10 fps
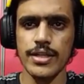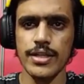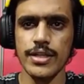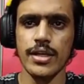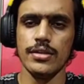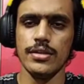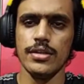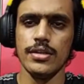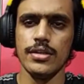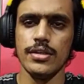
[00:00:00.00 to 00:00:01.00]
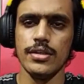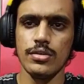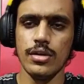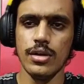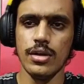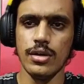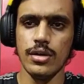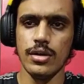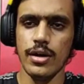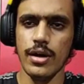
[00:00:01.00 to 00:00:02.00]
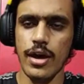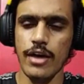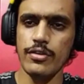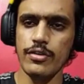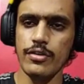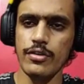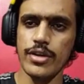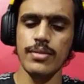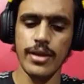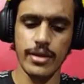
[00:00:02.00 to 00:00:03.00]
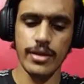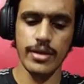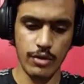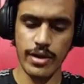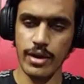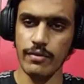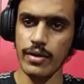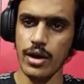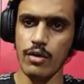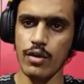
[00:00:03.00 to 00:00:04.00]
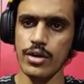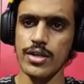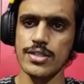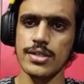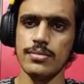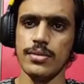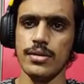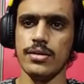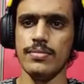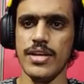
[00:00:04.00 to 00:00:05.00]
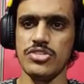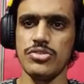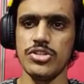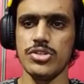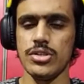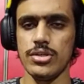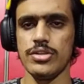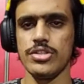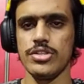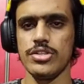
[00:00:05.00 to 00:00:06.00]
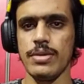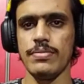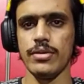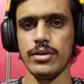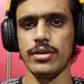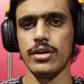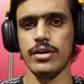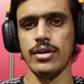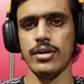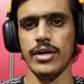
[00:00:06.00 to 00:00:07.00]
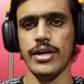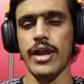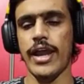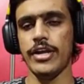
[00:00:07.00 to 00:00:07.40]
great Sai so, uh, have you written some like you were awarded some uh, best research paper uh, in